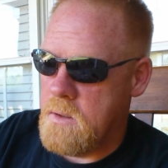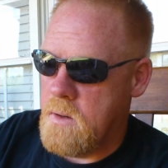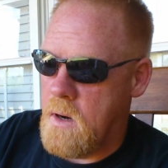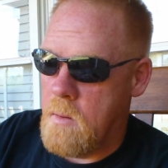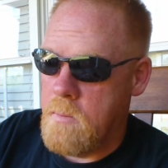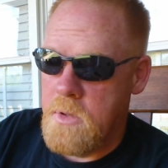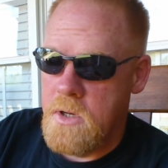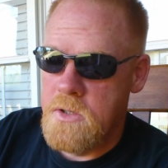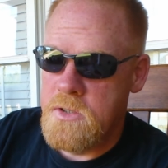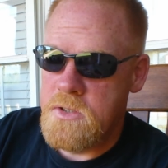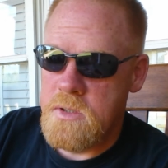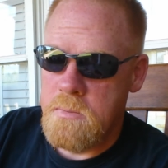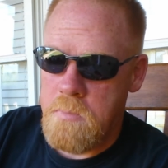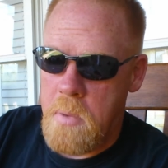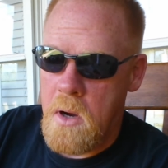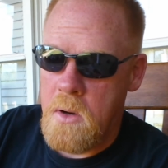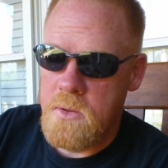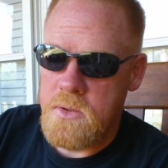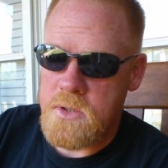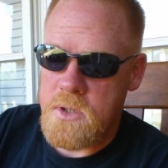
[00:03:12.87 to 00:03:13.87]
I'm used to
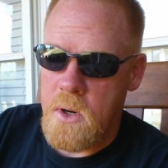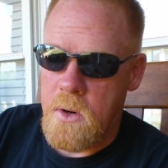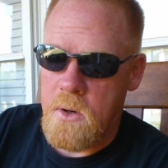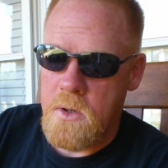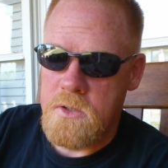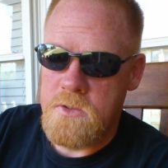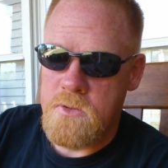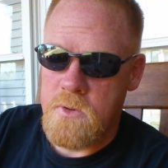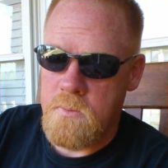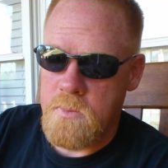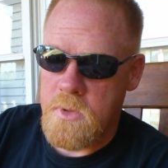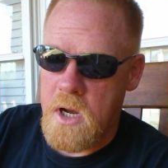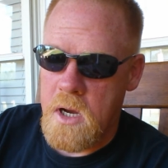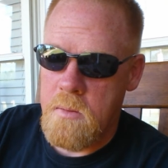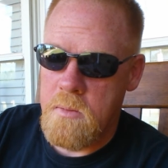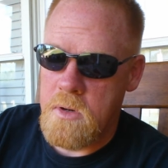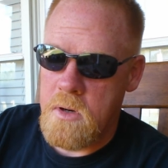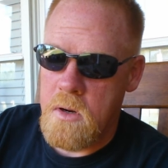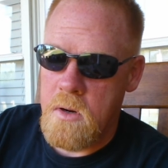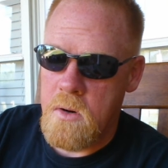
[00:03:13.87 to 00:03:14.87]
postcards from
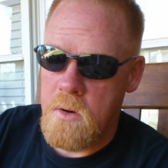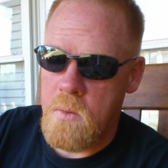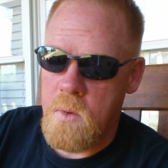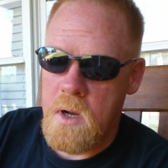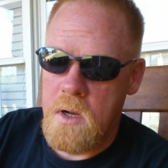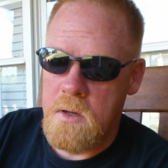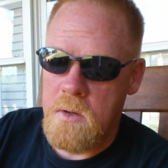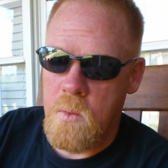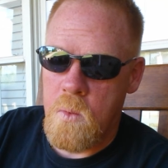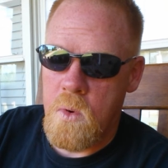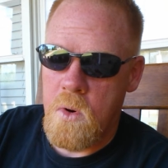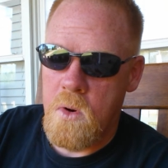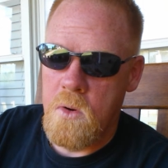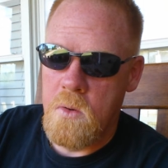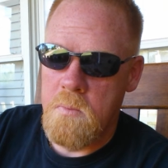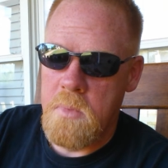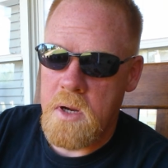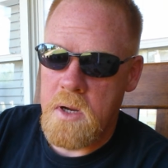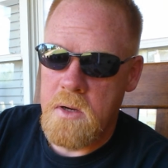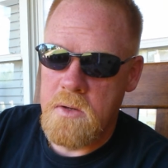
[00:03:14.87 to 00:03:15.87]
coming all around the
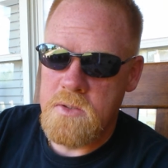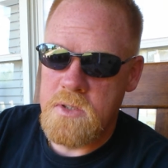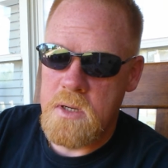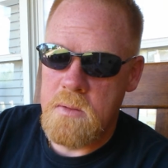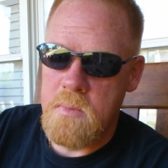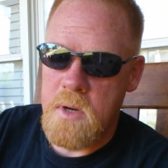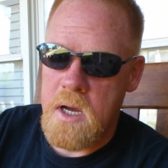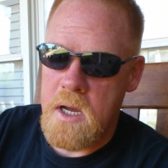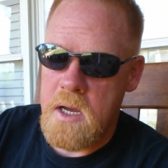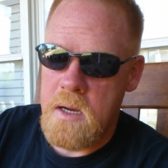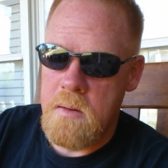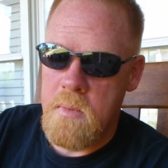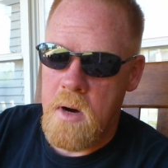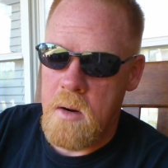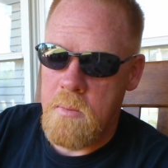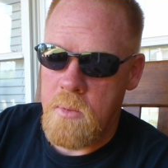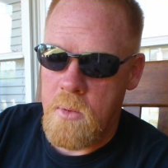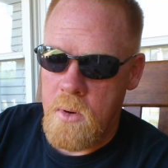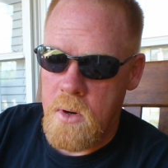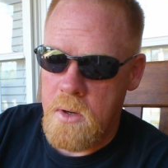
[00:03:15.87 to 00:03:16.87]
world because I'm a ham
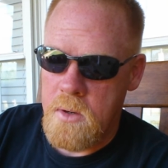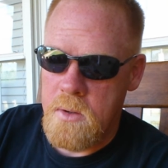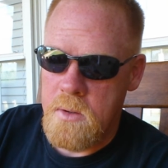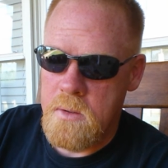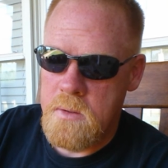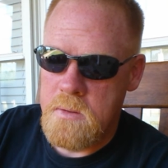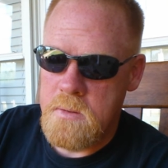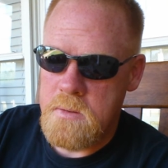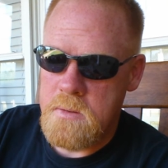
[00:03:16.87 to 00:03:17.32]
operator.